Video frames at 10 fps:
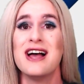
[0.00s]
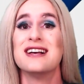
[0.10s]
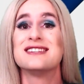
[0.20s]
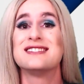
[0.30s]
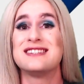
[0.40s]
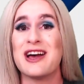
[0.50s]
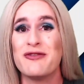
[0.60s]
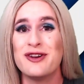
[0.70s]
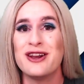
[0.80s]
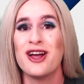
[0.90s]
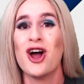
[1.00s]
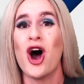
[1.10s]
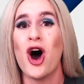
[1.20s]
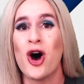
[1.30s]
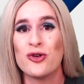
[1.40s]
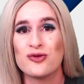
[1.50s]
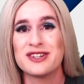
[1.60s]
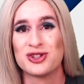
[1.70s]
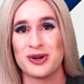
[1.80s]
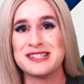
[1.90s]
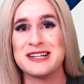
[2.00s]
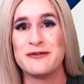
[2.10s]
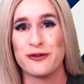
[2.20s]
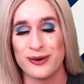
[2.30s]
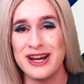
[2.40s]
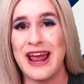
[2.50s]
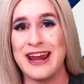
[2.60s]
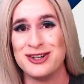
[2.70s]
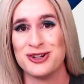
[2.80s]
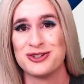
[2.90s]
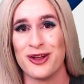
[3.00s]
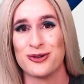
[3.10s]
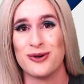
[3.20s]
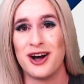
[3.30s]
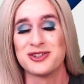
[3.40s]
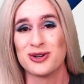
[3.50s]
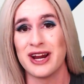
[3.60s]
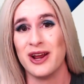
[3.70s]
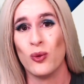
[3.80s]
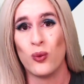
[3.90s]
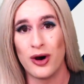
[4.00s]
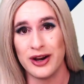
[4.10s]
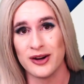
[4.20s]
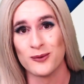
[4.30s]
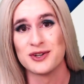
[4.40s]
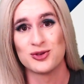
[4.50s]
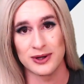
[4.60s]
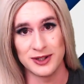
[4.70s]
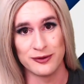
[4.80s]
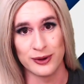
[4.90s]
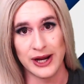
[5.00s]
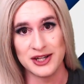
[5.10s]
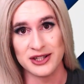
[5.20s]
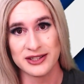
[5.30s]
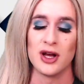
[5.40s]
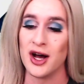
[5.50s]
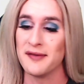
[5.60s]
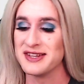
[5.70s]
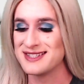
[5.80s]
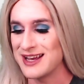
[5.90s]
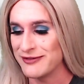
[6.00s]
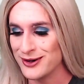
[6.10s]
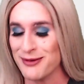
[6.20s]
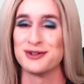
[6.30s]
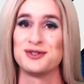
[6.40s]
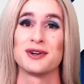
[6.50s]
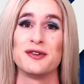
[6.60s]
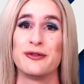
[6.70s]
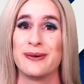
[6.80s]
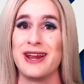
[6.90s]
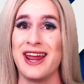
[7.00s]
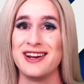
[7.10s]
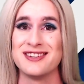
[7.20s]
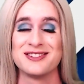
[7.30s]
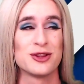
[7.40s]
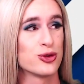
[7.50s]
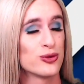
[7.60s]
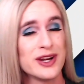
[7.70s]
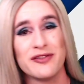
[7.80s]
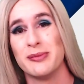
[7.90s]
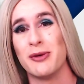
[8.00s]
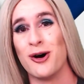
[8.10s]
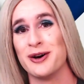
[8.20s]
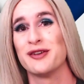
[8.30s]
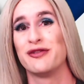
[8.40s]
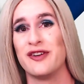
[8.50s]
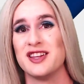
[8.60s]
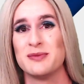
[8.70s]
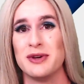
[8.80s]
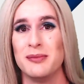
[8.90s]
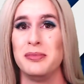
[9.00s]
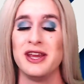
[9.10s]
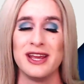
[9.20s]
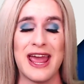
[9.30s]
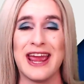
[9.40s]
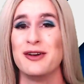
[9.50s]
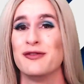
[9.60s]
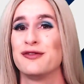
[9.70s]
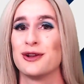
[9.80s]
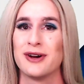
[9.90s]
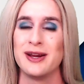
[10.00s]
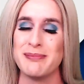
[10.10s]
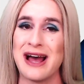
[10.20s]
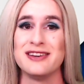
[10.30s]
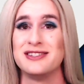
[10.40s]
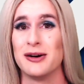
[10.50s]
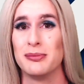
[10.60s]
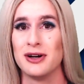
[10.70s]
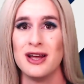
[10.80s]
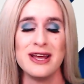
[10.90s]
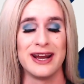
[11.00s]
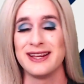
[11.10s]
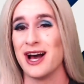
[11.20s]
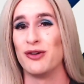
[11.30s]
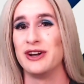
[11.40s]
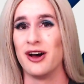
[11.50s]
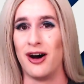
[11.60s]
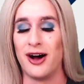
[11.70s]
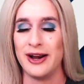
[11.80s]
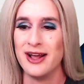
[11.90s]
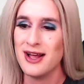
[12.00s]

7 unrestricted free agents on the roster and 1 restricted free agent. Of the 7 unrestricted free agents, 3 of them are defensemen, being Hayden Fleury, Matt Dumba, and Calvin DeHaan.